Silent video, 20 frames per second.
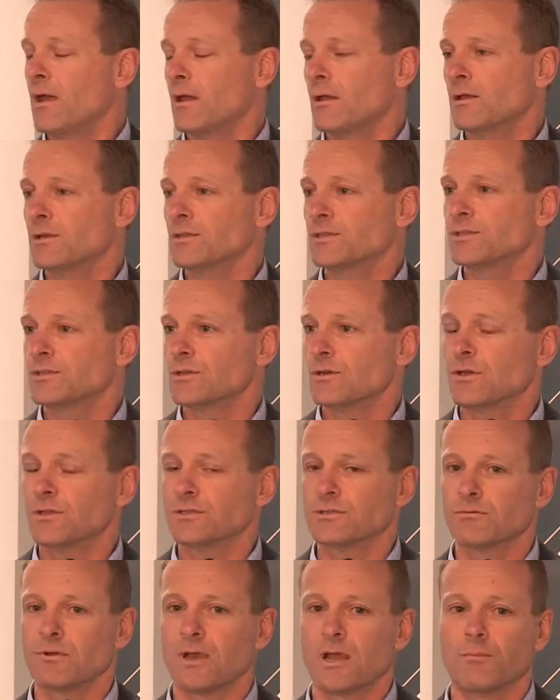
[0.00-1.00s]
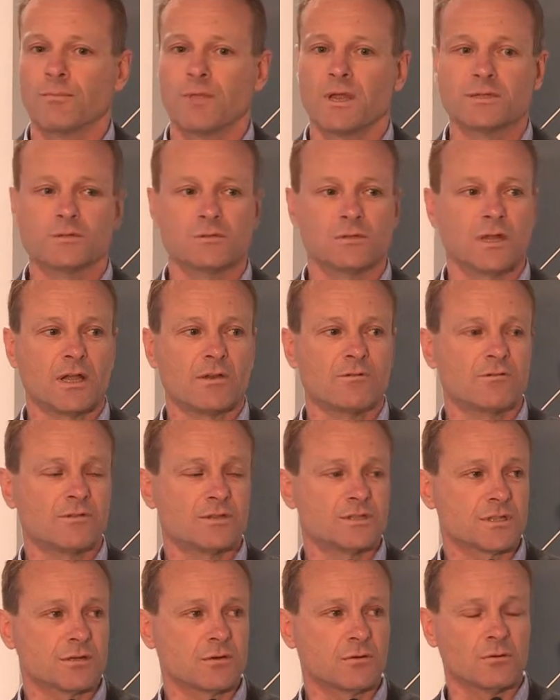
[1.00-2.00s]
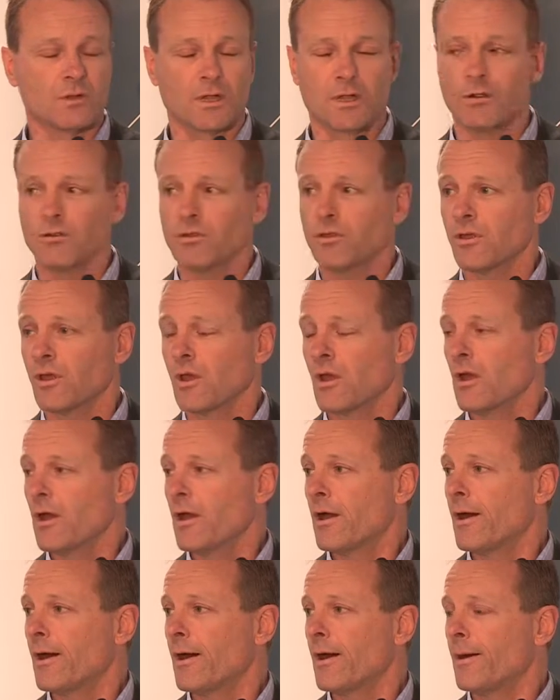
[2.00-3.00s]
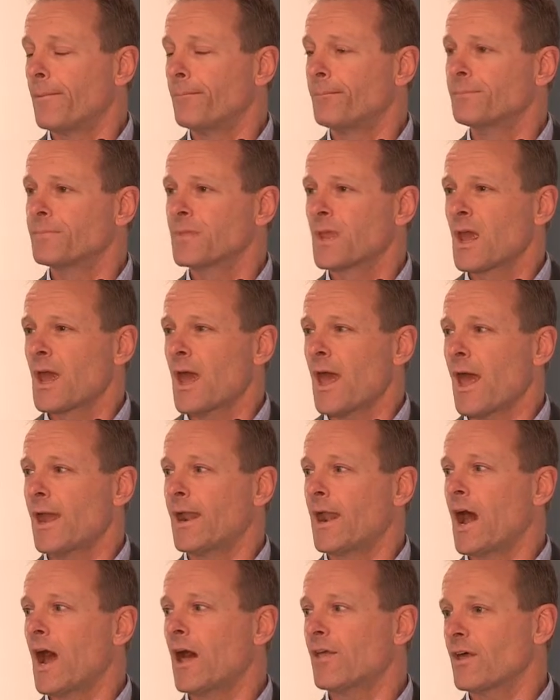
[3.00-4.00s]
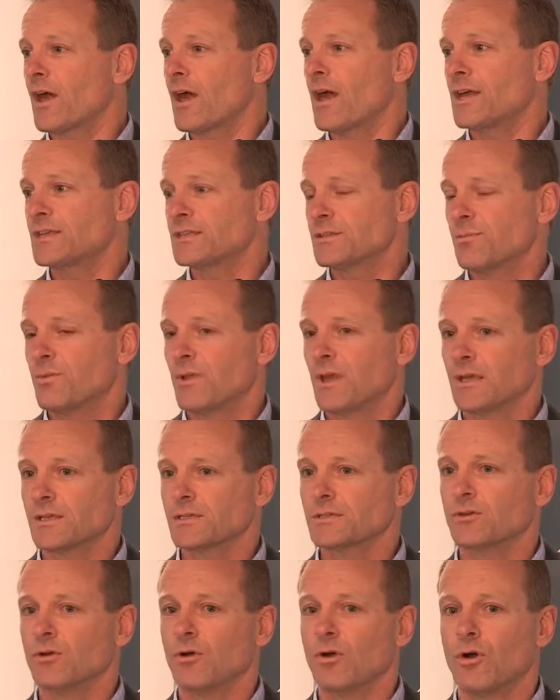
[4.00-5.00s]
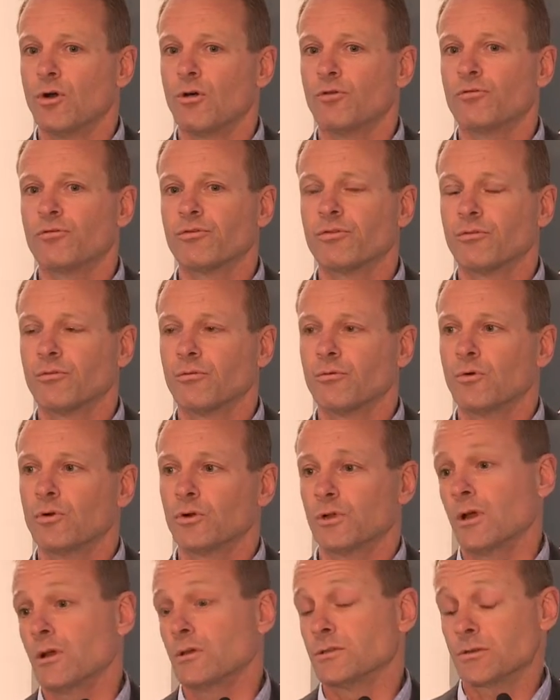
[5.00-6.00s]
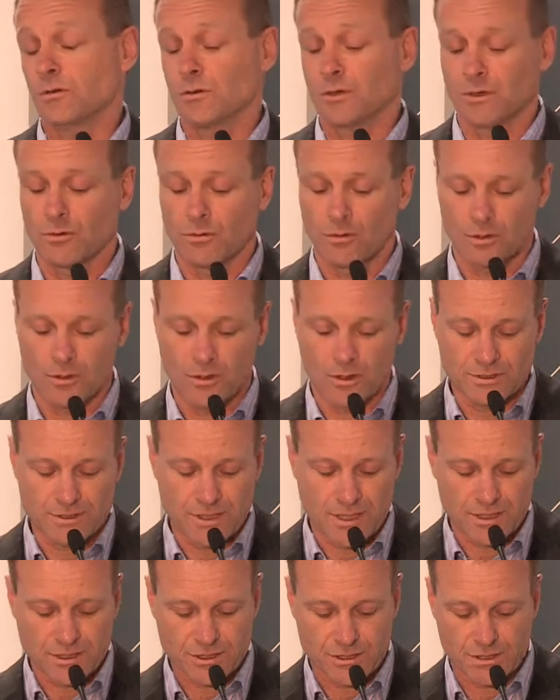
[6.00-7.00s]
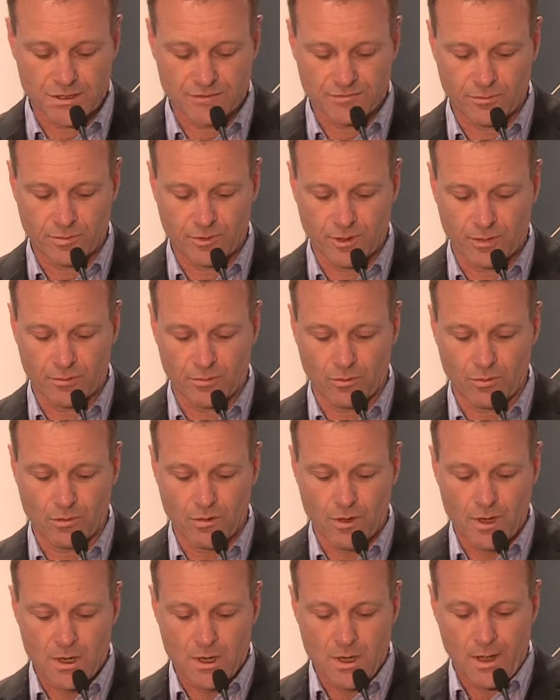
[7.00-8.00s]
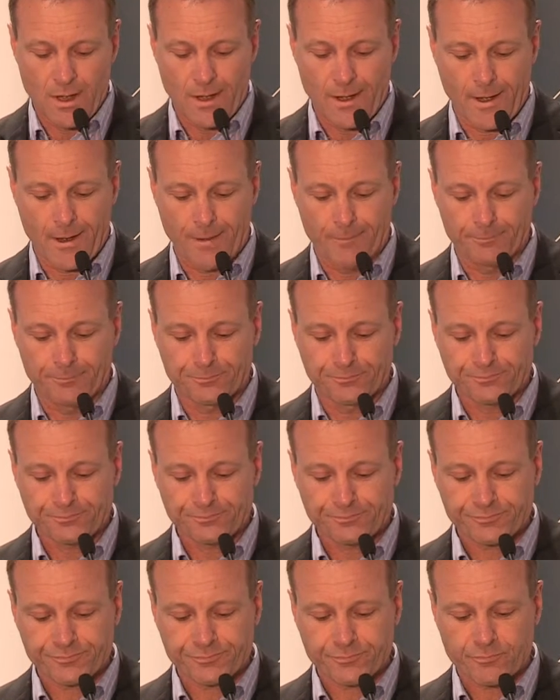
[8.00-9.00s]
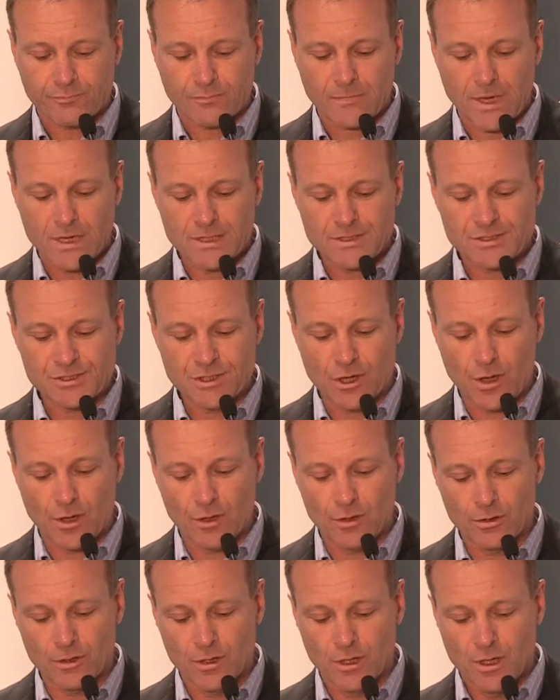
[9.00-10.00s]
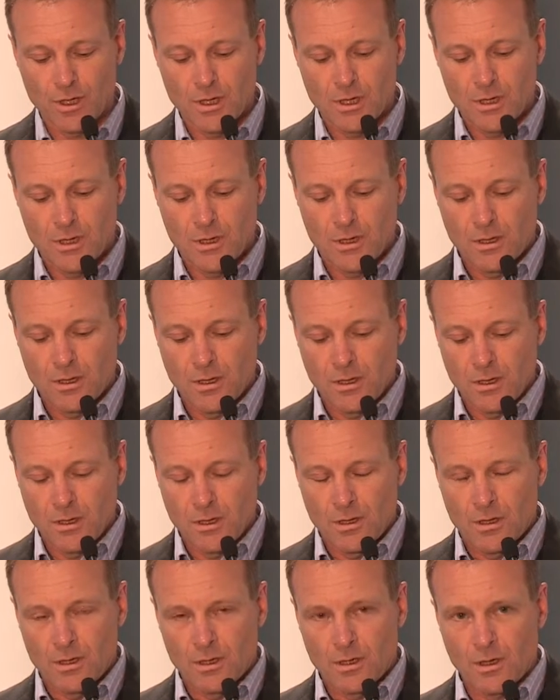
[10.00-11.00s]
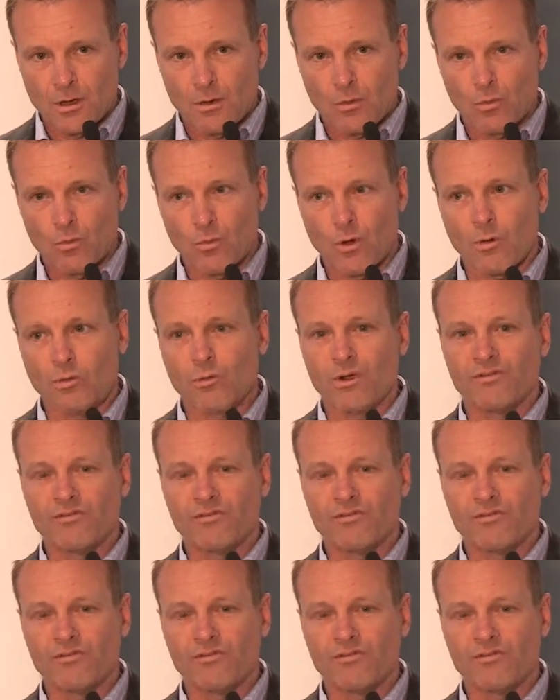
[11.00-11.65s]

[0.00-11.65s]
concerns around mental and physical health um, and other aspects of what goes on in organisations for people. Um, so what we're